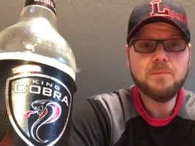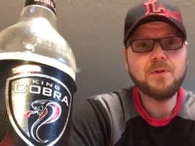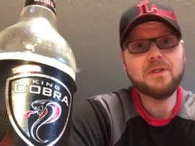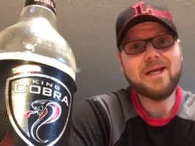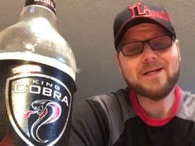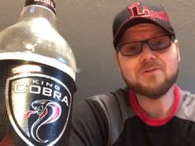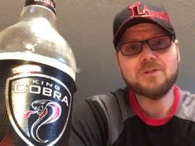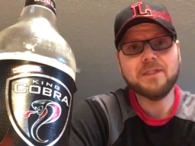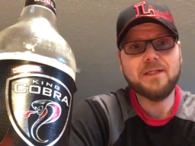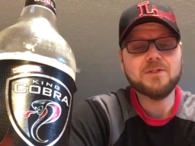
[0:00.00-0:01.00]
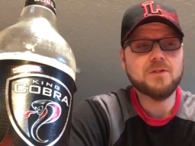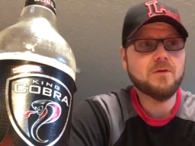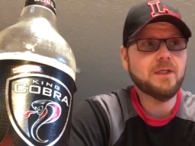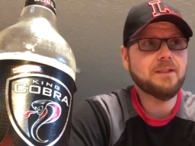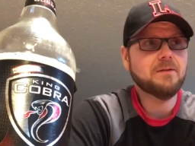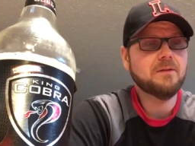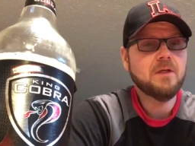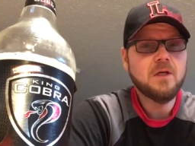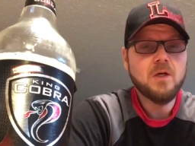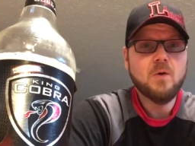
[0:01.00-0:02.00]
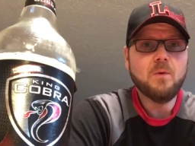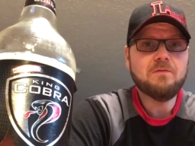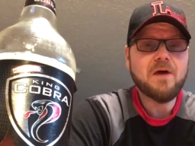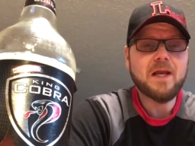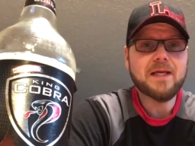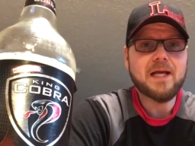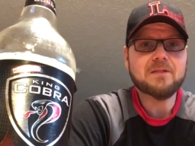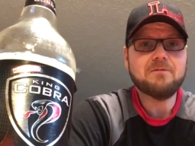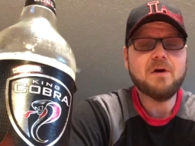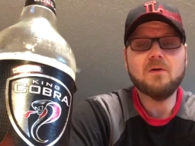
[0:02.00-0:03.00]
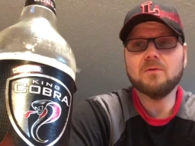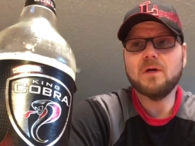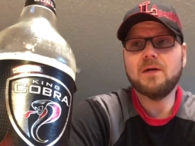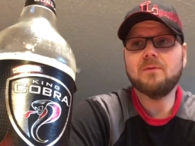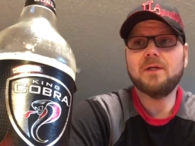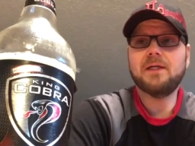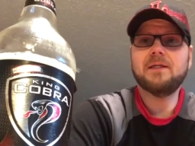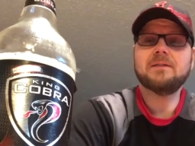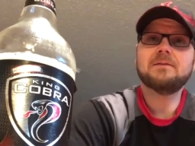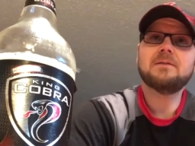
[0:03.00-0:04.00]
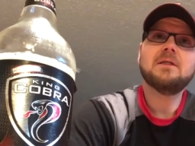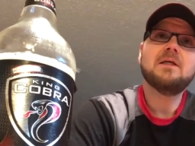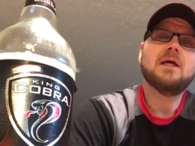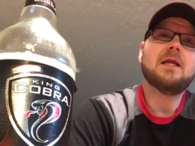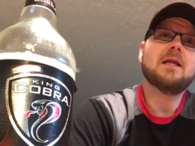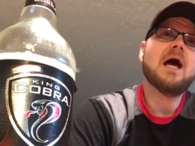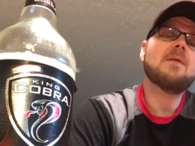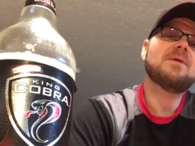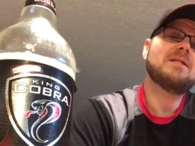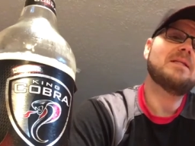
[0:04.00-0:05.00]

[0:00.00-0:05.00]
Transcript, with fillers: putting extra tension on it. We finally got it to fall the right way, and I'd be